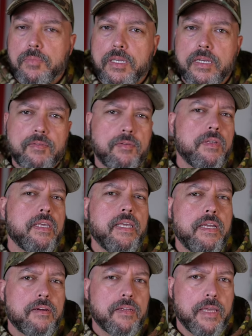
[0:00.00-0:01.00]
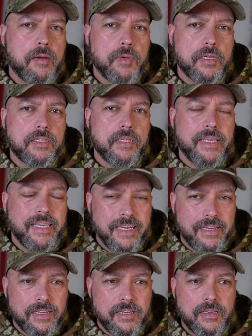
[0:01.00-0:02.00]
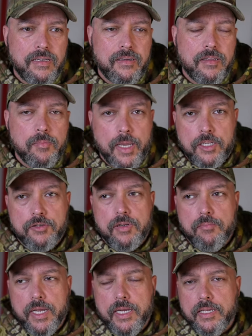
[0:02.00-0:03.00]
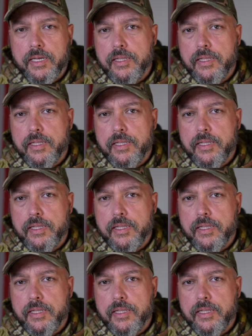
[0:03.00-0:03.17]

but you never really hear it that much in the mainstream media.